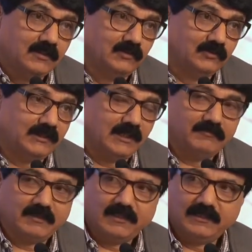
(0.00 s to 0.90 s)
You
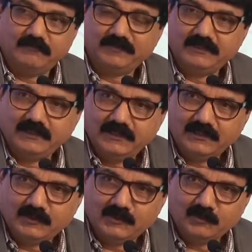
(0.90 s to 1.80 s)
drive car every
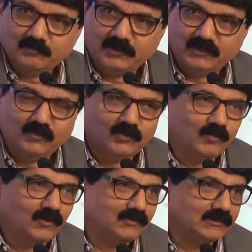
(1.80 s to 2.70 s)
day, but you
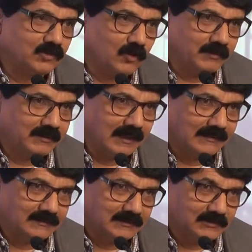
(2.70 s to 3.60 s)
don't want to stop at
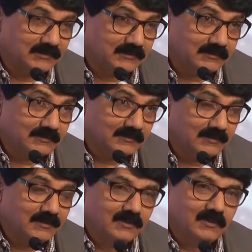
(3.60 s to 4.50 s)
gas station.
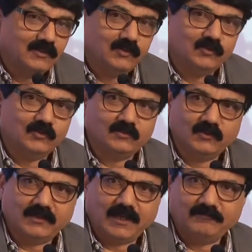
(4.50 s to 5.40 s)
You
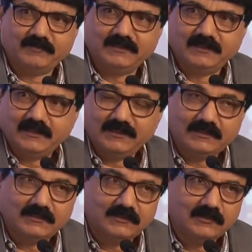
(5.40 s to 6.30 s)
cook every
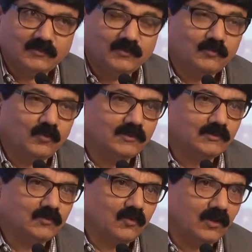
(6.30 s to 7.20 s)
day, you don't
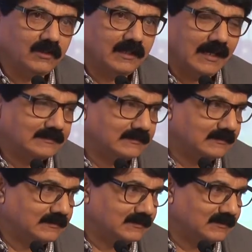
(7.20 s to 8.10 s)
want to call a gas
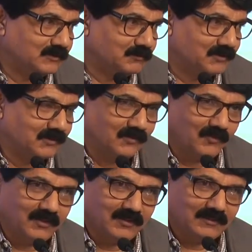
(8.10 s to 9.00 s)
agency to book a call.